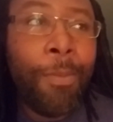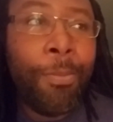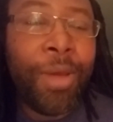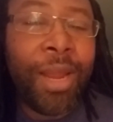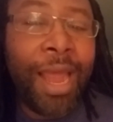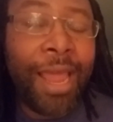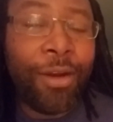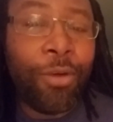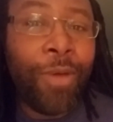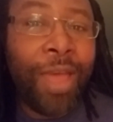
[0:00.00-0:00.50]

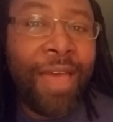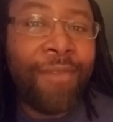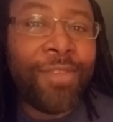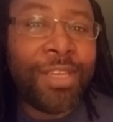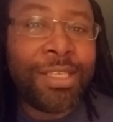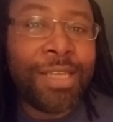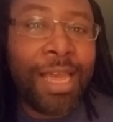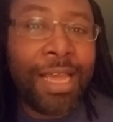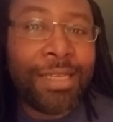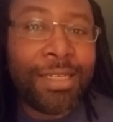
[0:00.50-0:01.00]
but I don't have
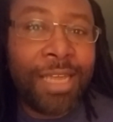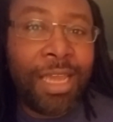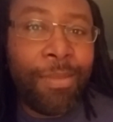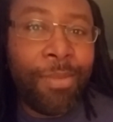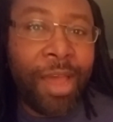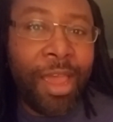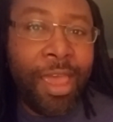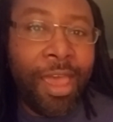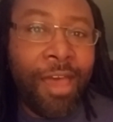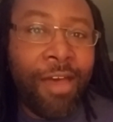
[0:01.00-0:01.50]
his last
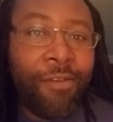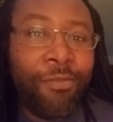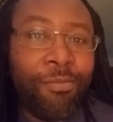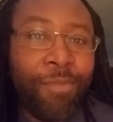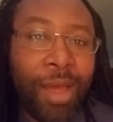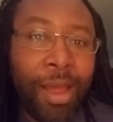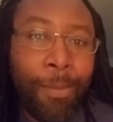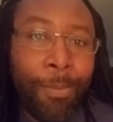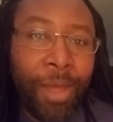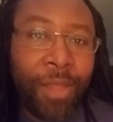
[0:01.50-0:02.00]
name. I have
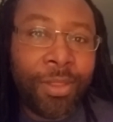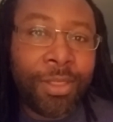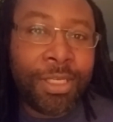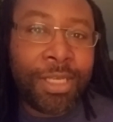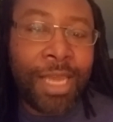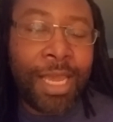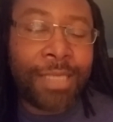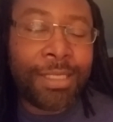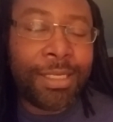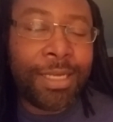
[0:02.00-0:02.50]
my
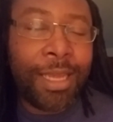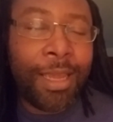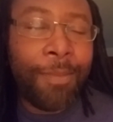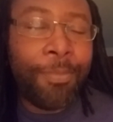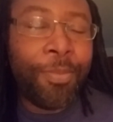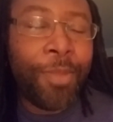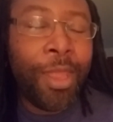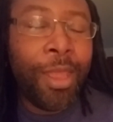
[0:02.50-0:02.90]
mother's last name."